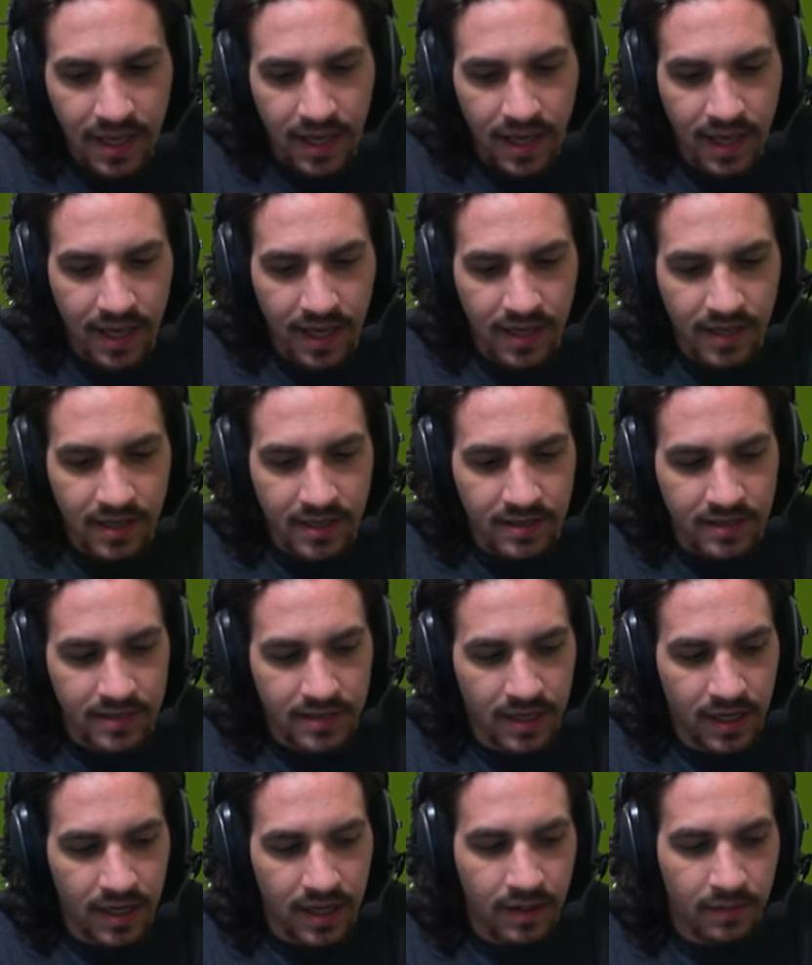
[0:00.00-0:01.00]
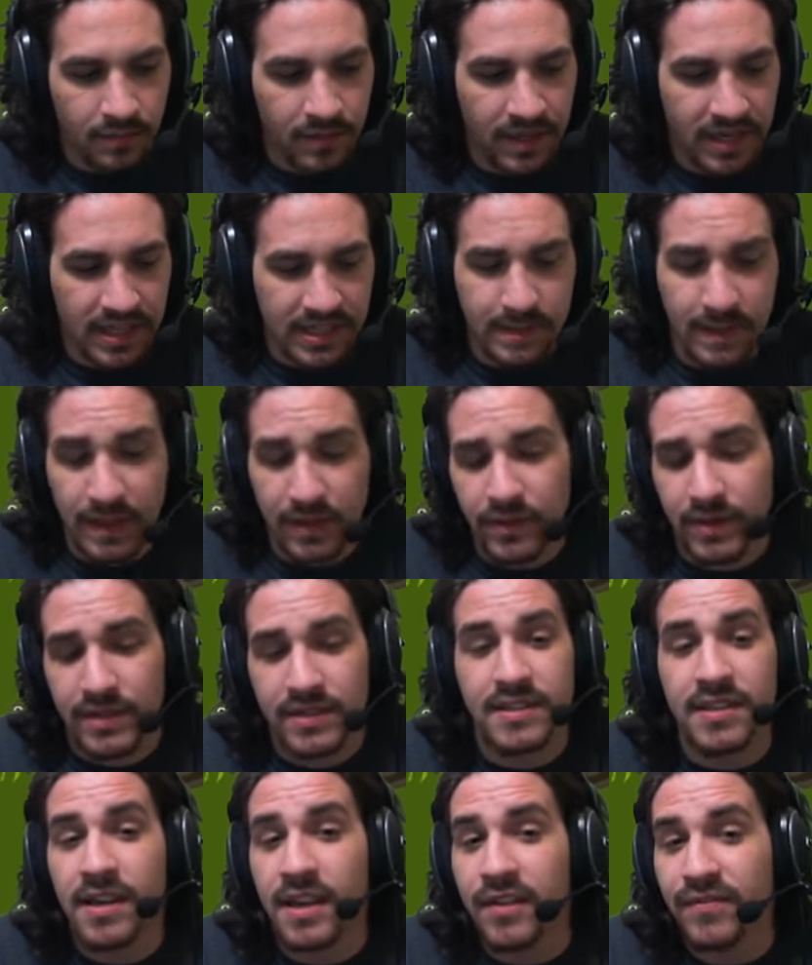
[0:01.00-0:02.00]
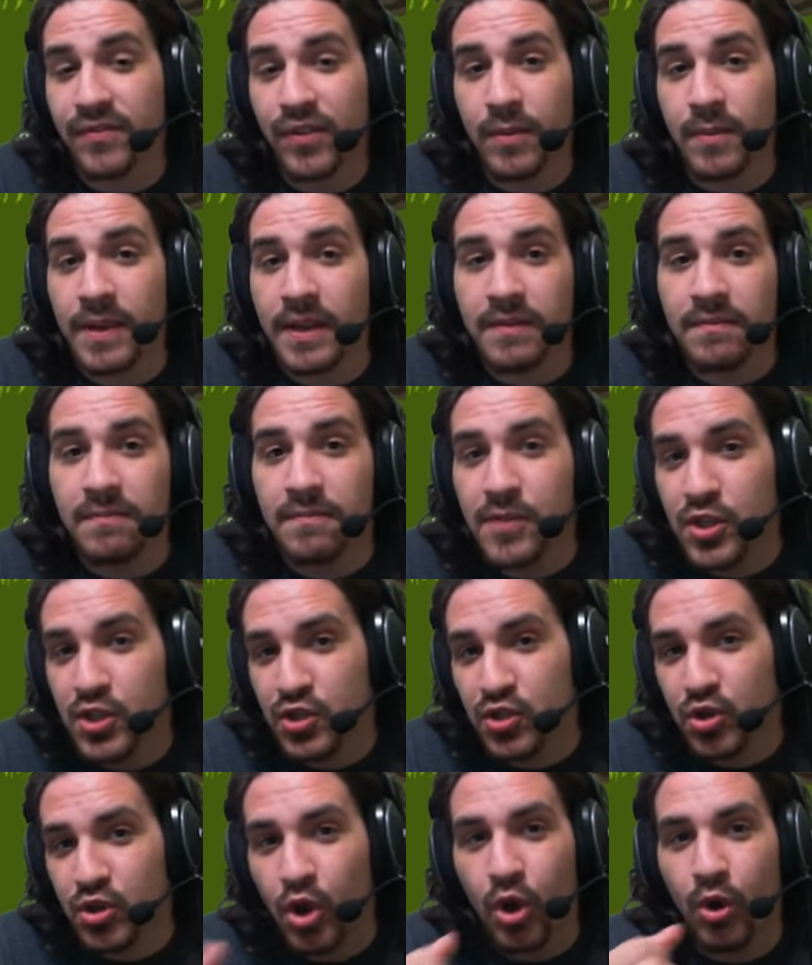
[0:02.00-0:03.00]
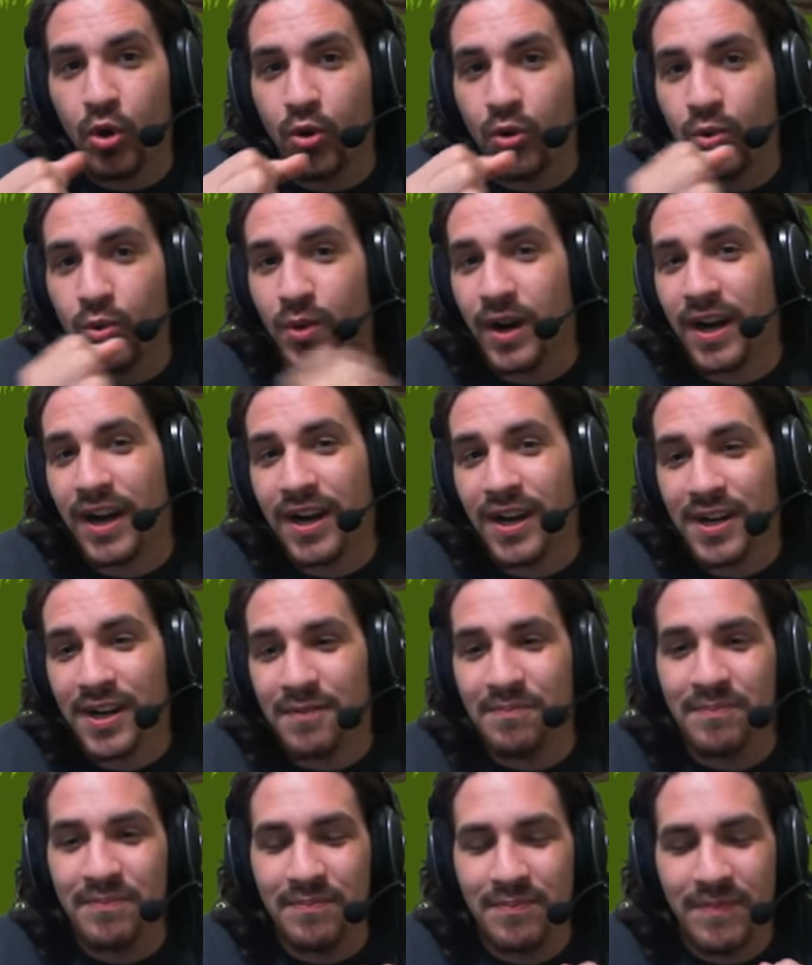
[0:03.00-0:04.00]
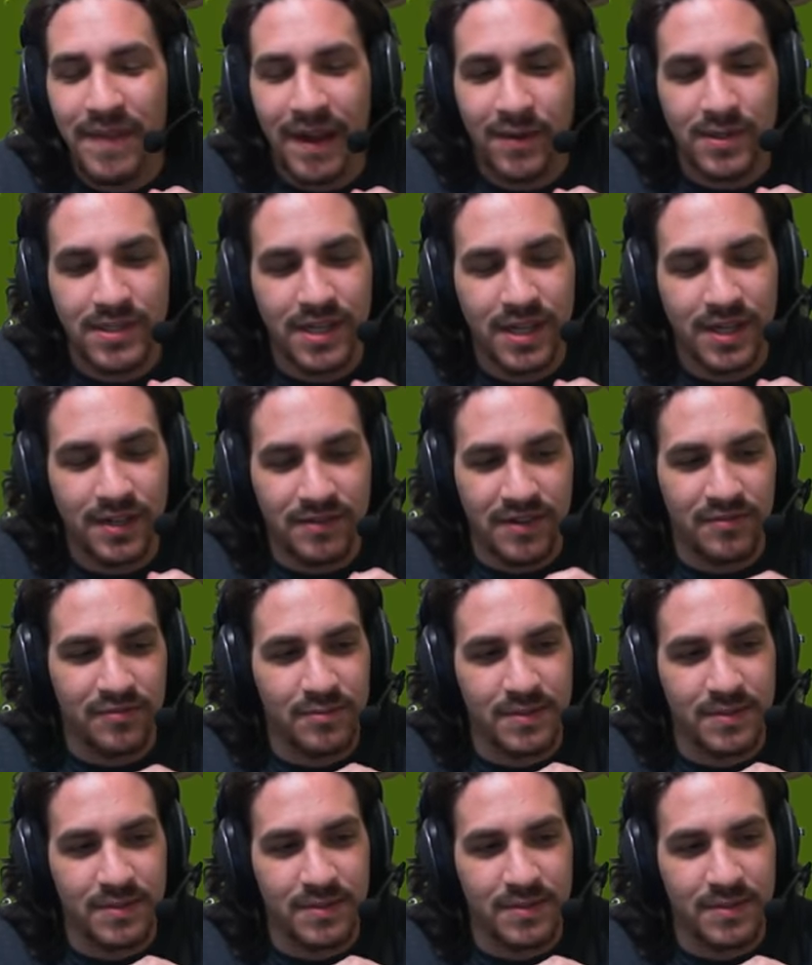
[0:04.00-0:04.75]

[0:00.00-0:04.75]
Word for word: And um, then I spent the rest of the night farming. So um, that was not great for my